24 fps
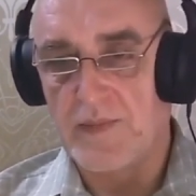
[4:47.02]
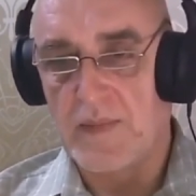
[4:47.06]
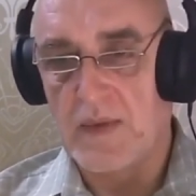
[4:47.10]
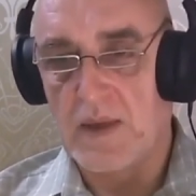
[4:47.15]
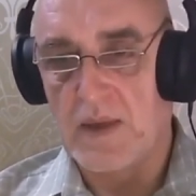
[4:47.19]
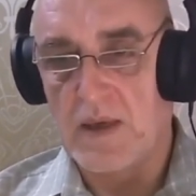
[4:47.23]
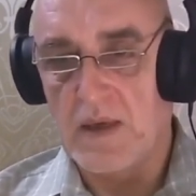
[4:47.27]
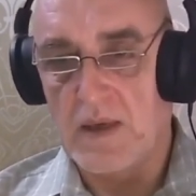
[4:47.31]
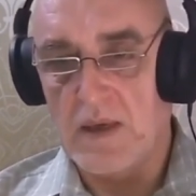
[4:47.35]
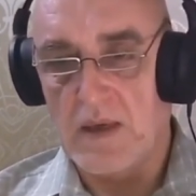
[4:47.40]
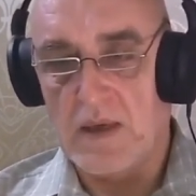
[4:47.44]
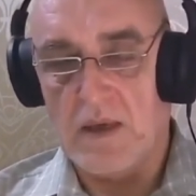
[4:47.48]

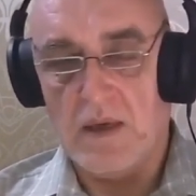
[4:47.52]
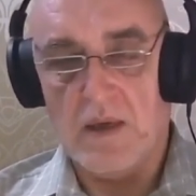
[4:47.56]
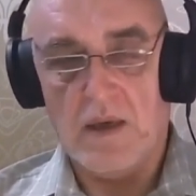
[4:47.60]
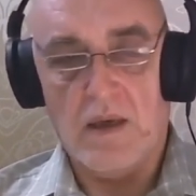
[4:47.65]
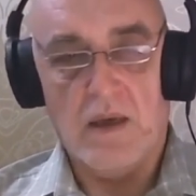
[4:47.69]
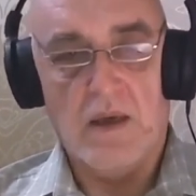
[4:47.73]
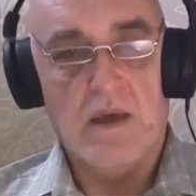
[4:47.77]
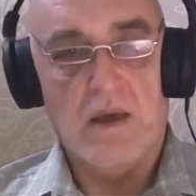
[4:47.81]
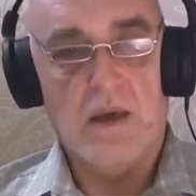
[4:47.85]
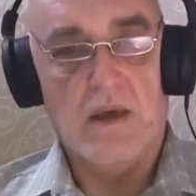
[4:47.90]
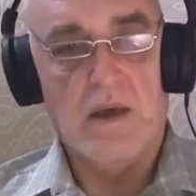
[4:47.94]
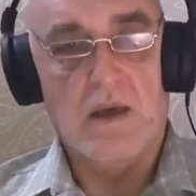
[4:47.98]

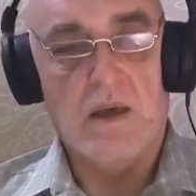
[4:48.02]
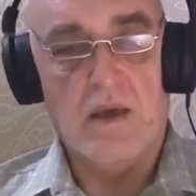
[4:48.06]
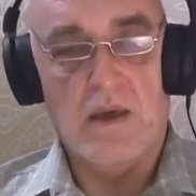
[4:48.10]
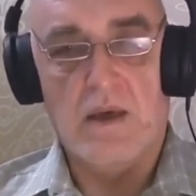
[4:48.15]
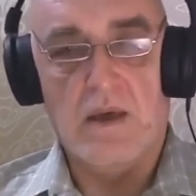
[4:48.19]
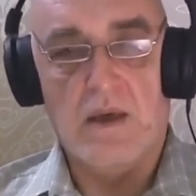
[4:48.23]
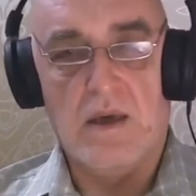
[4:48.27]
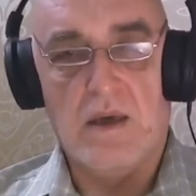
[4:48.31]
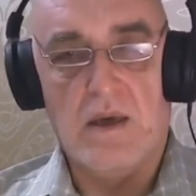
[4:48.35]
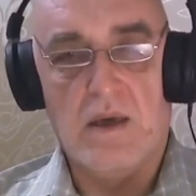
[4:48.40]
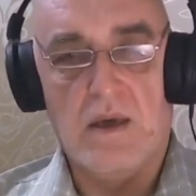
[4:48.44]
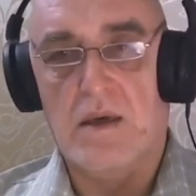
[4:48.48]

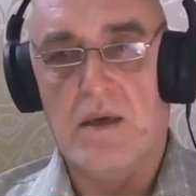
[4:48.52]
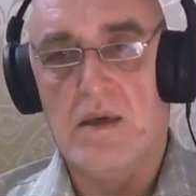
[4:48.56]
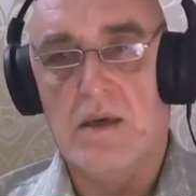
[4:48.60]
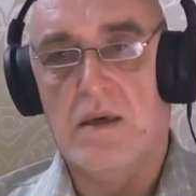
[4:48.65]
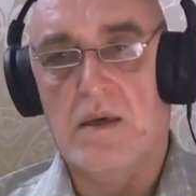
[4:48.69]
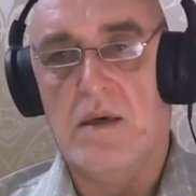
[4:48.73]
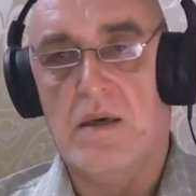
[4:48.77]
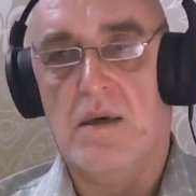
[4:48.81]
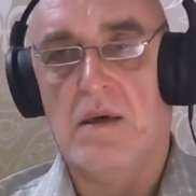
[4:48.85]
(no one is talking)